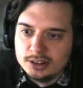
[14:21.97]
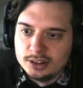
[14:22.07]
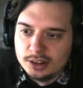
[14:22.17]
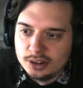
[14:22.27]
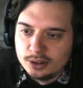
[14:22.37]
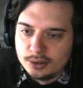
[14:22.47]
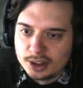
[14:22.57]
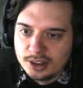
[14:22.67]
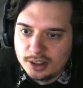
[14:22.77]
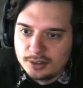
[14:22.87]
so we actually
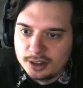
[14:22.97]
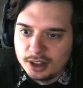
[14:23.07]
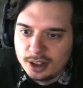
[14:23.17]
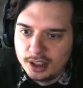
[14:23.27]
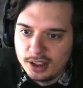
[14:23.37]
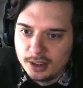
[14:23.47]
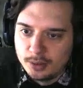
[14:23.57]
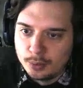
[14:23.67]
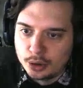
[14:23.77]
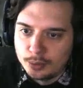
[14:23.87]
have a
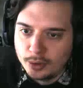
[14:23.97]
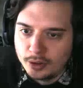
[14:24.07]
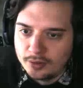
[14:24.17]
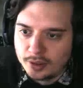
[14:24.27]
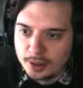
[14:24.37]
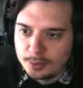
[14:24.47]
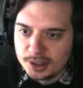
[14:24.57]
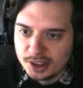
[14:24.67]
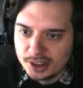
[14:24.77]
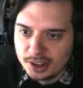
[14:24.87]
workable environment
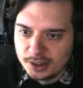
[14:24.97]
here.